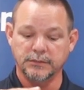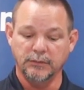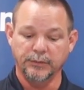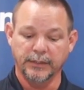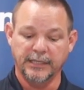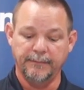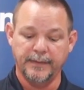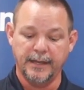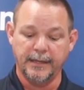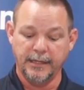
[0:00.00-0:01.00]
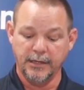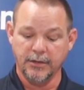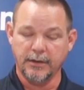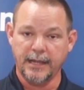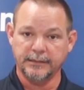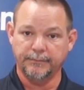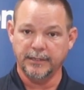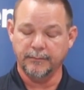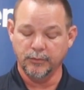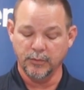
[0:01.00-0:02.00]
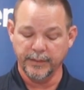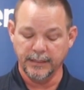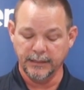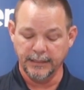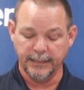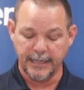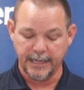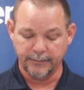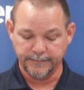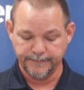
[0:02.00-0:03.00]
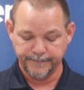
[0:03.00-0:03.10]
So we want to keep that here at the pump where we can clean it out.